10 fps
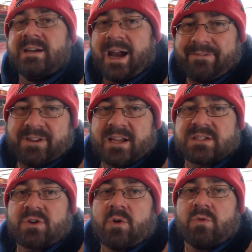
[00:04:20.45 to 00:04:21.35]

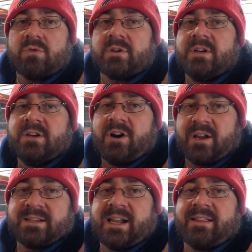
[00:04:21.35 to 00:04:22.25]
everything's cold
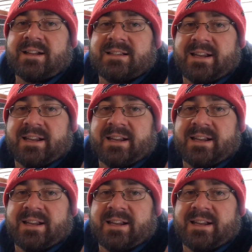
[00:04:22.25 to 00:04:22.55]
on a day like